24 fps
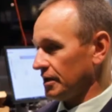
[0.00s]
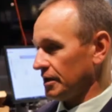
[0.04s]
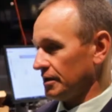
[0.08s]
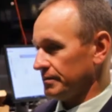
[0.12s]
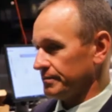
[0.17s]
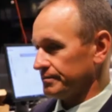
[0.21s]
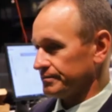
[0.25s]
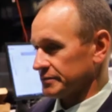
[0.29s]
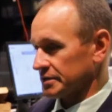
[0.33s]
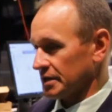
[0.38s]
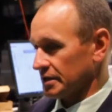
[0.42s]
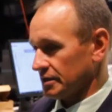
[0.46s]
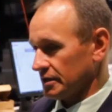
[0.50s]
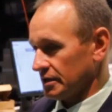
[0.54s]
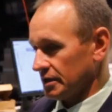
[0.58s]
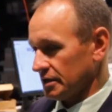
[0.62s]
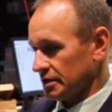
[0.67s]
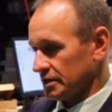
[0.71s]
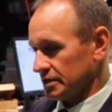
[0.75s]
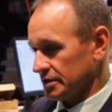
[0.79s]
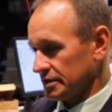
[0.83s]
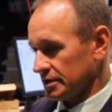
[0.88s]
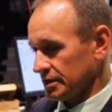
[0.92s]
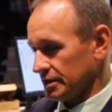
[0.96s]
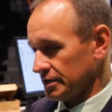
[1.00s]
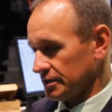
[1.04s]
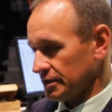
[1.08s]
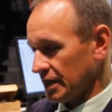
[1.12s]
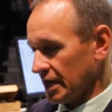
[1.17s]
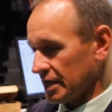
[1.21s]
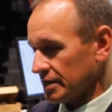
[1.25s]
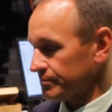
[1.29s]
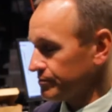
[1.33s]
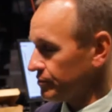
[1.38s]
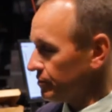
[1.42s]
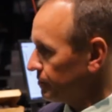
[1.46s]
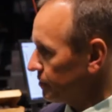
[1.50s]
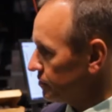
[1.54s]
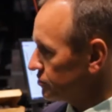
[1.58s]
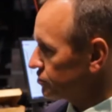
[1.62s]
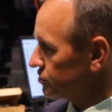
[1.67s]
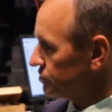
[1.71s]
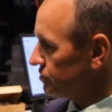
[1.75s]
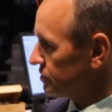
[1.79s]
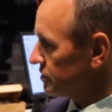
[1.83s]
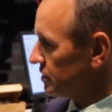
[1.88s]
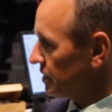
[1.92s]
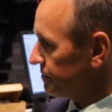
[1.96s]
um, uh, a lot of
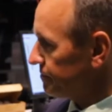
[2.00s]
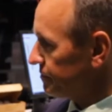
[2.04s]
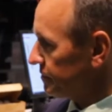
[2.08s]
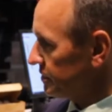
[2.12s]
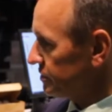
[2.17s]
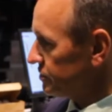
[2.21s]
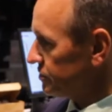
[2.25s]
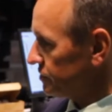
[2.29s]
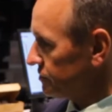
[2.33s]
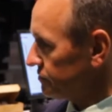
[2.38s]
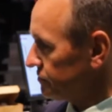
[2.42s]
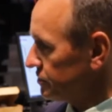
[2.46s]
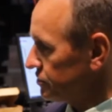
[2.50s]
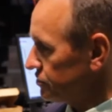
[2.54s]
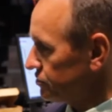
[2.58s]
promotional companies are mm-hmm.